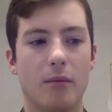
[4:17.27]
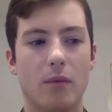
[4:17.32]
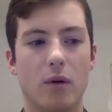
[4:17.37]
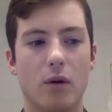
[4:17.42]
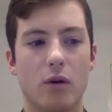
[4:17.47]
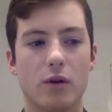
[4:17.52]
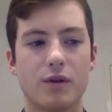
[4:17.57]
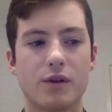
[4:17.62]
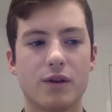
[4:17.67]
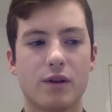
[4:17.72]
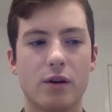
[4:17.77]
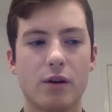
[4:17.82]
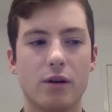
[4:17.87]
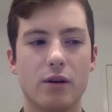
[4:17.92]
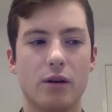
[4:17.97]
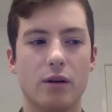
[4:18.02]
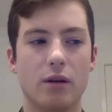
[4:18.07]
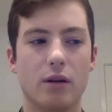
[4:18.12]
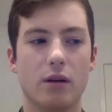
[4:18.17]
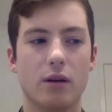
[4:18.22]
Also,
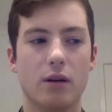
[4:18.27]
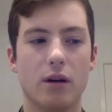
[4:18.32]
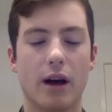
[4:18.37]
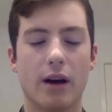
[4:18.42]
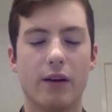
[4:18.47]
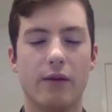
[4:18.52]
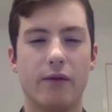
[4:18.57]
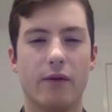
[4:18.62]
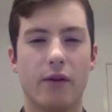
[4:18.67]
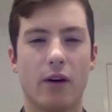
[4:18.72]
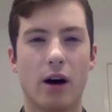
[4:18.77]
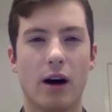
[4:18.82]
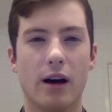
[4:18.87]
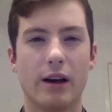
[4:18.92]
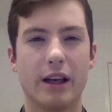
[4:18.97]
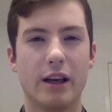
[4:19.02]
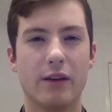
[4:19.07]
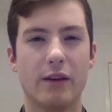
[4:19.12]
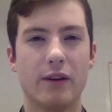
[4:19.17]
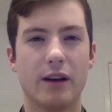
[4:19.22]

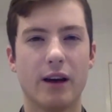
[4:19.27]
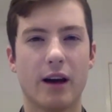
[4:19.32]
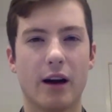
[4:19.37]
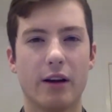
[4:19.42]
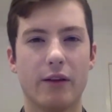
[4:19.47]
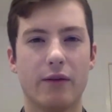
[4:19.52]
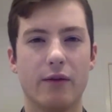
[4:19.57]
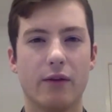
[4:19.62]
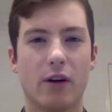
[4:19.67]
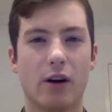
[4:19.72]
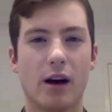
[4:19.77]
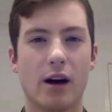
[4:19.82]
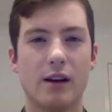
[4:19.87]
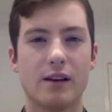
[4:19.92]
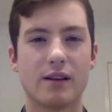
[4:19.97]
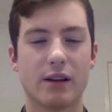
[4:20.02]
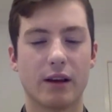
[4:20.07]
giving out advice,